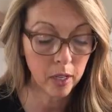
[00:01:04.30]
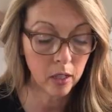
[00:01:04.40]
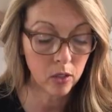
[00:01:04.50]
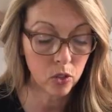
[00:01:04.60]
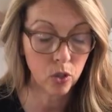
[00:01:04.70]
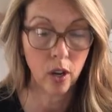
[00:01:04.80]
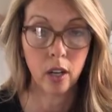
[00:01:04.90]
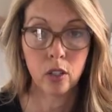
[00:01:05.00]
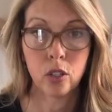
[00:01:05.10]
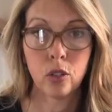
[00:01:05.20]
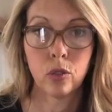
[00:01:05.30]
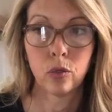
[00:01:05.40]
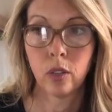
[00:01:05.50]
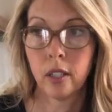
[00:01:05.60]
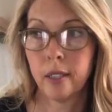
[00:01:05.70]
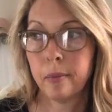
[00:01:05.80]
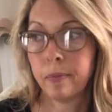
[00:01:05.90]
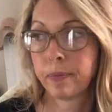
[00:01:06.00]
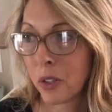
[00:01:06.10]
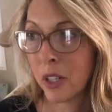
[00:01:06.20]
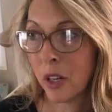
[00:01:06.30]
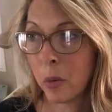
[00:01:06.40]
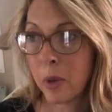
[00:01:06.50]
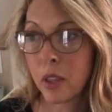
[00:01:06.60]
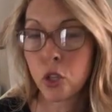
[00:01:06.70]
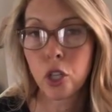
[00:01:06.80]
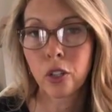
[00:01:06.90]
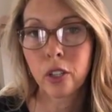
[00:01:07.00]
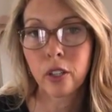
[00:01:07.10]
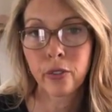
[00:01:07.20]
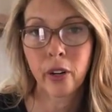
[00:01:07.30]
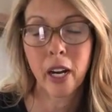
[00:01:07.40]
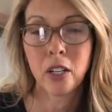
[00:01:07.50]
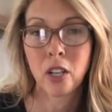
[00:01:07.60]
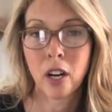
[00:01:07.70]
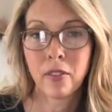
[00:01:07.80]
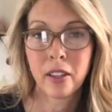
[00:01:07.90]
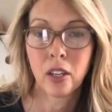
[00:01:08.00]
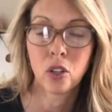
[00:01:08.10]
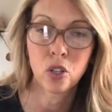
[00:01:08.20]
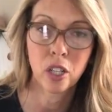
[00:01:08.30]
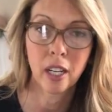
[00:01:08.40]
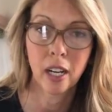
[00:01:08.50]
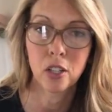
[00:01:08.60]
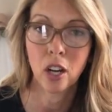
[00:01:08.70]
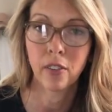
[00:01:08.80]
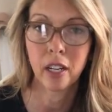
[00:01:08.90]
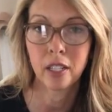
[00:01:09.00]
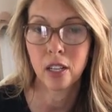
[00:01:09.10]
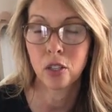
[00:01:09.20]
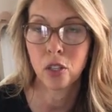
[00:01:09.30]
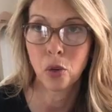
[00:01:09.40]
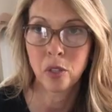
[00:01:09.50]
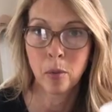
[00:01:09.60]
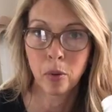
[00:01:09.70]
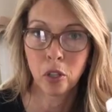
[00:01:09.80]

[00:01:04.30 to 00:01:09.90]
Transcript: means trying to, you know, be the cheerleader for HIV that you should get HIV because it's so simple.